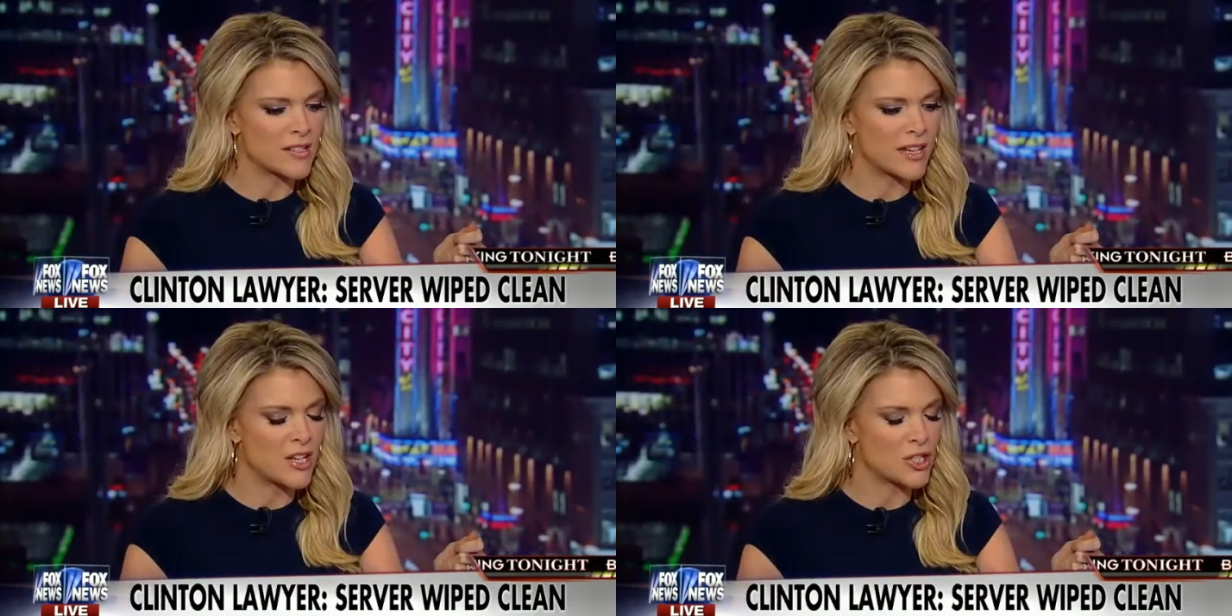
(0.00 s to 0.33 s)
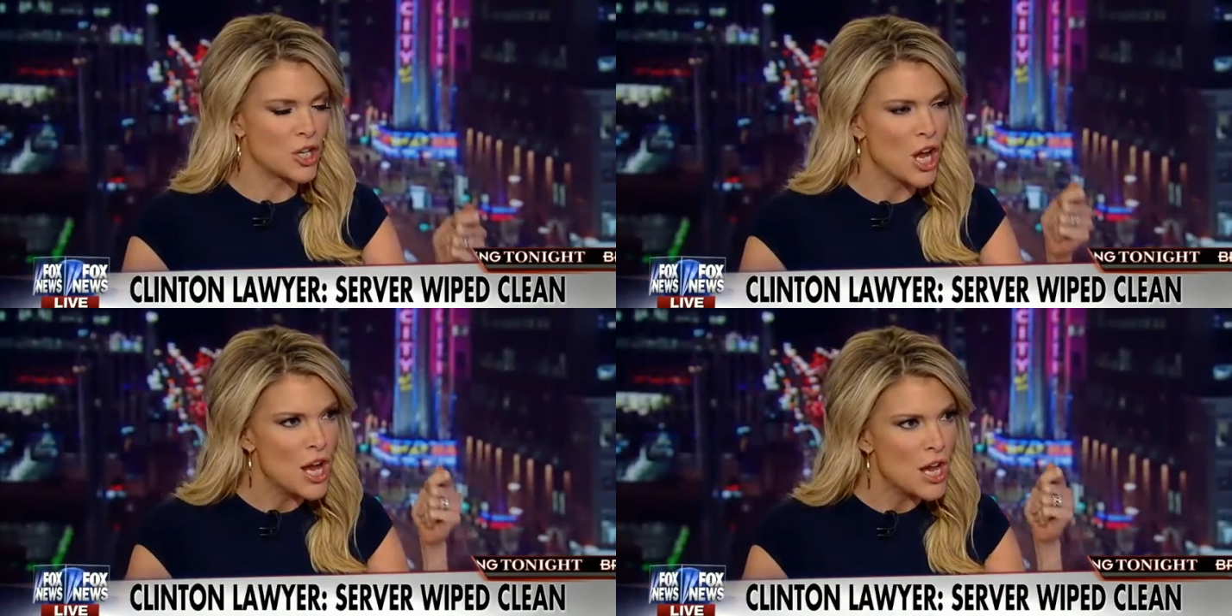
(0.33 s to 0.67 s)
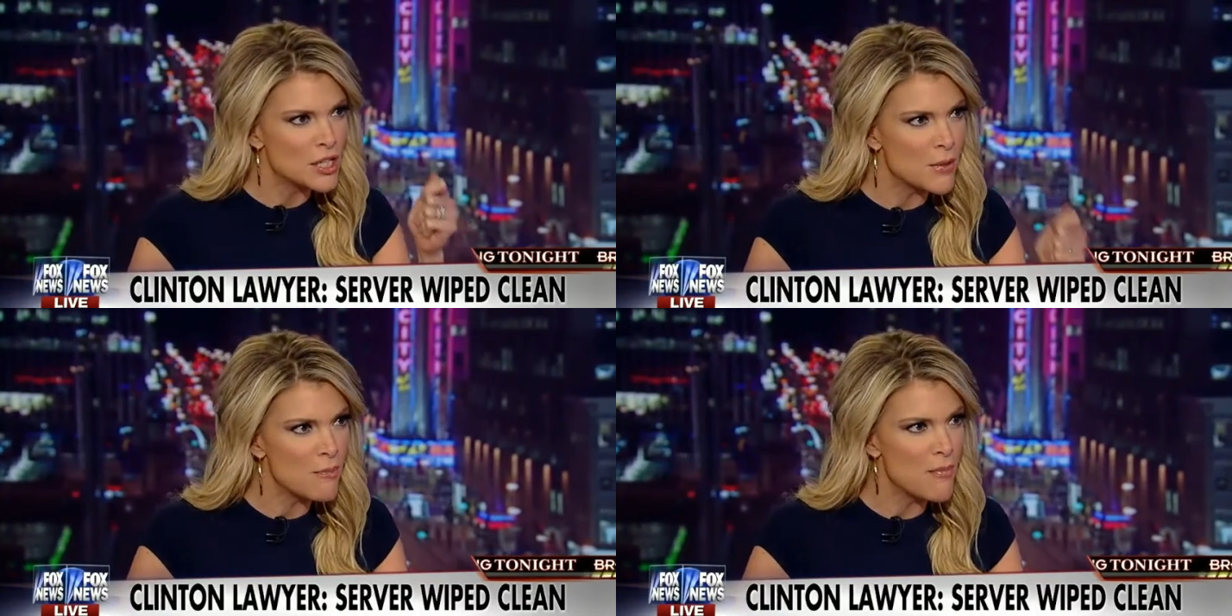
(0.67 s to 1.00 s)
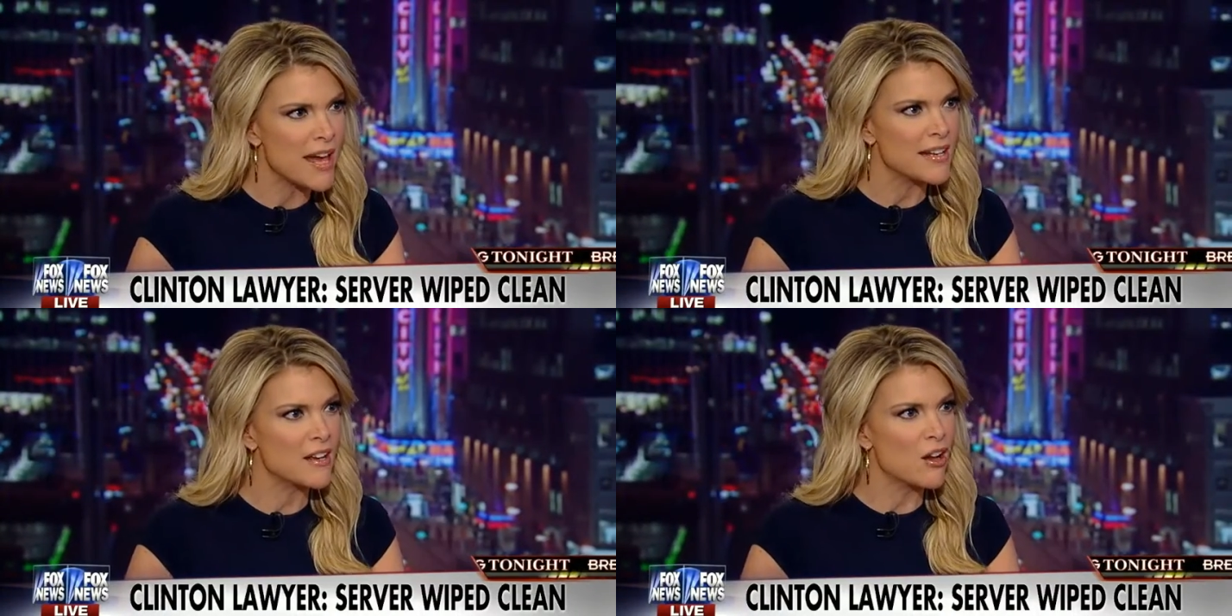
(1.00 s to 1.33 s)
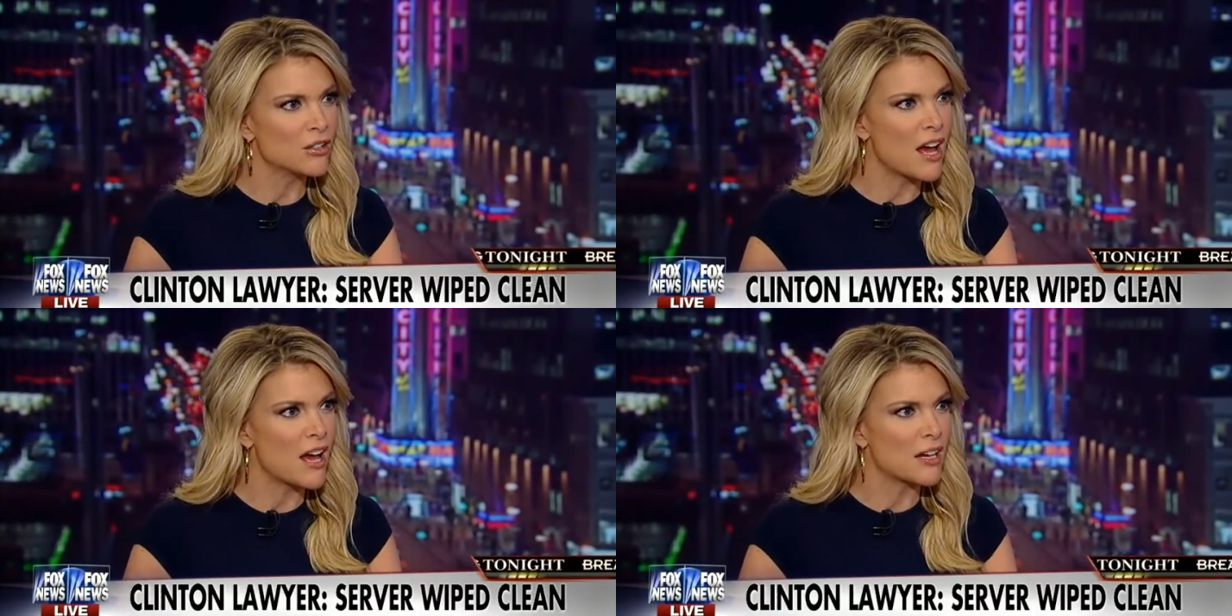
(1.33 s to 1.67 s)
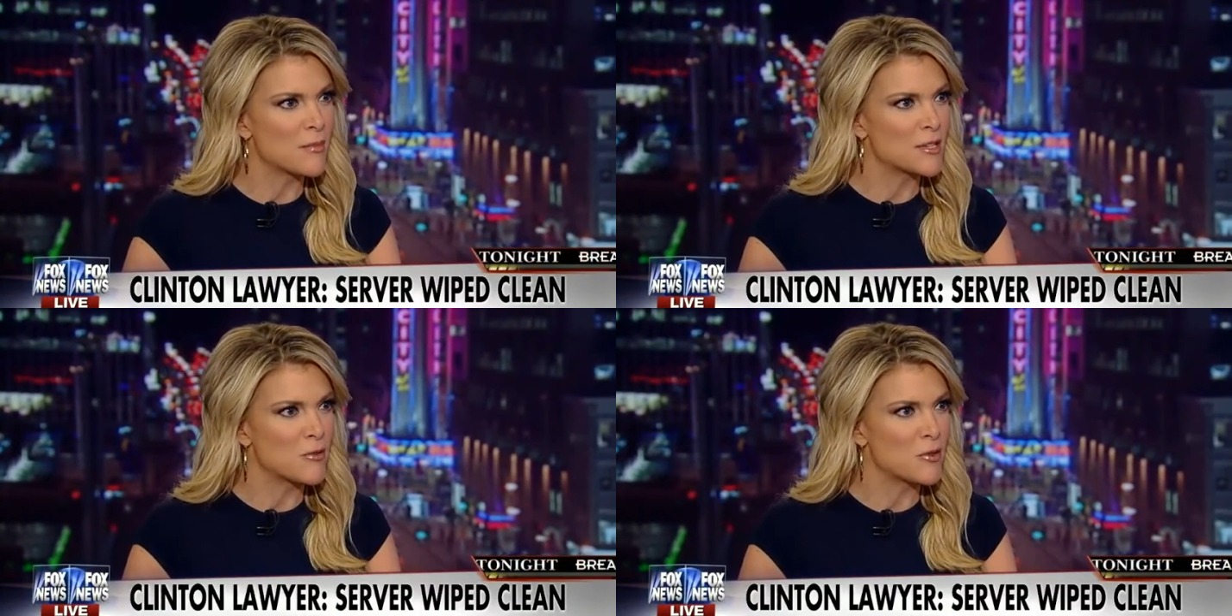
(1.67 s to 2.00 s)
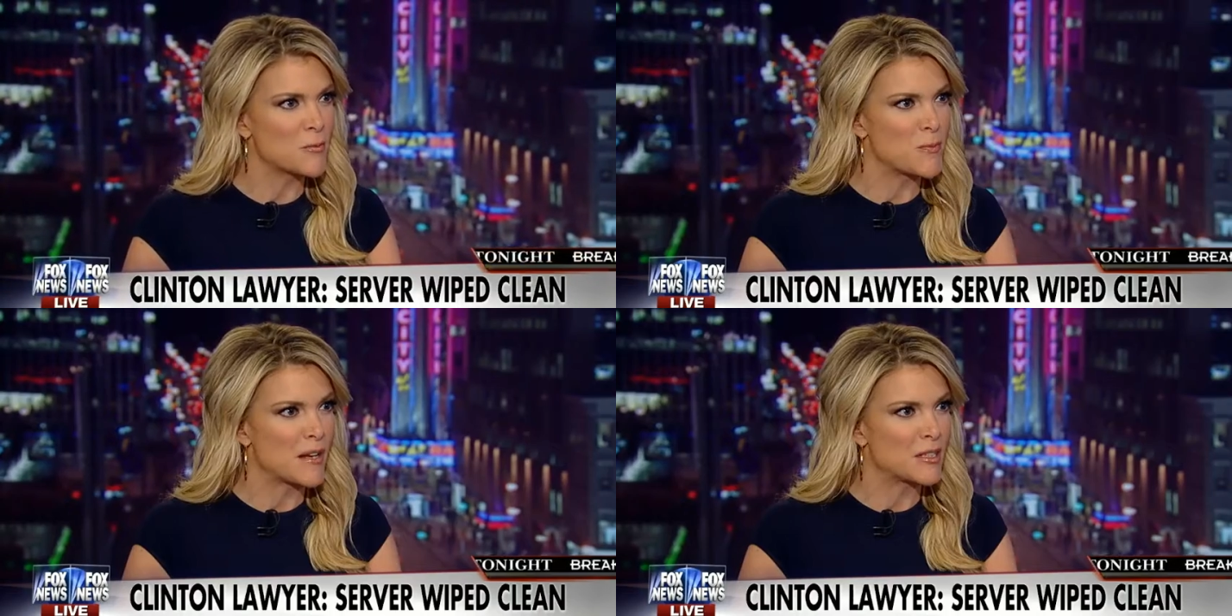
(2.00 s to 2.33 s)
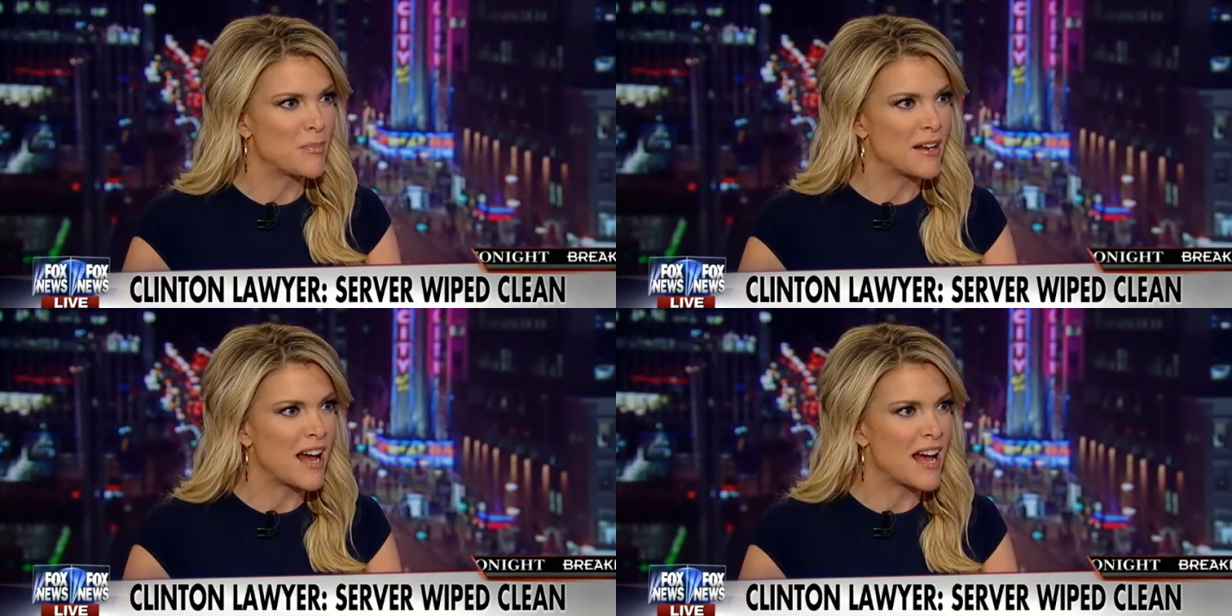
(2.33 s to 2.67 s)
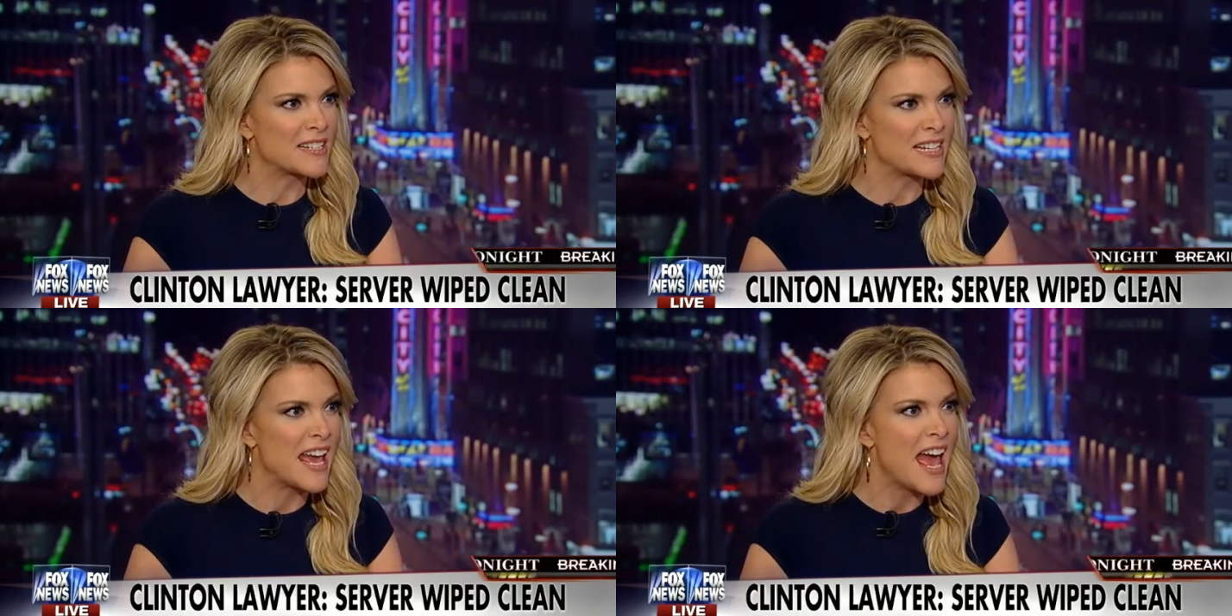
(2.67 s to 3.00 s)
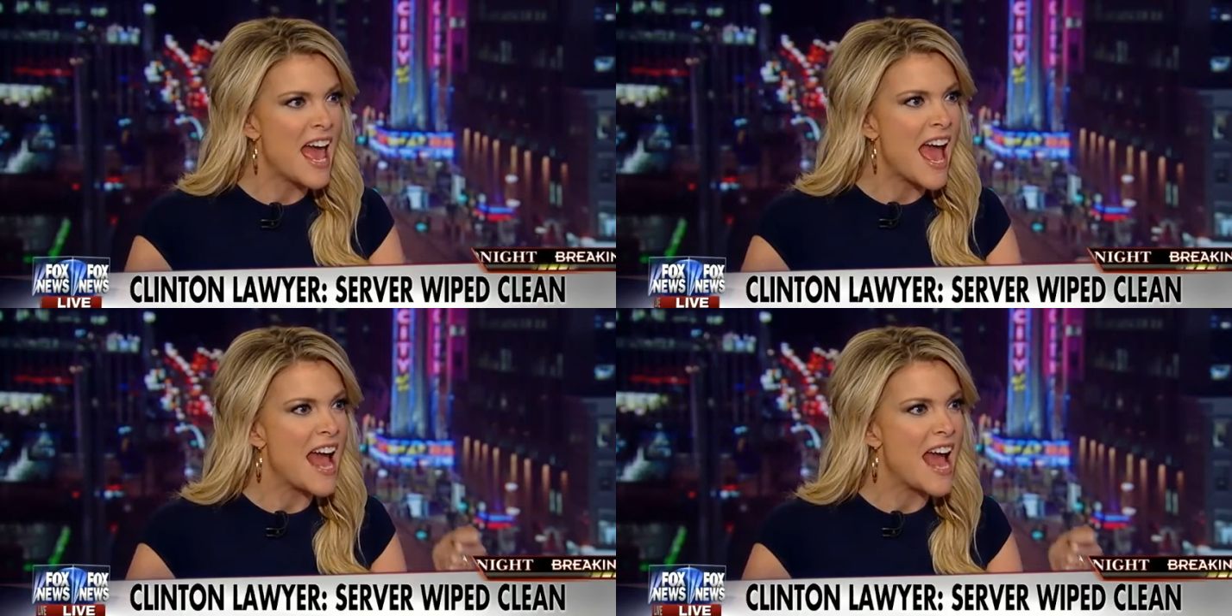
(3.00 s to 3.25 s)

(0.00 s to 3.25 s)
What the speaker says: investigation demanding all documents with respect to Benghazi,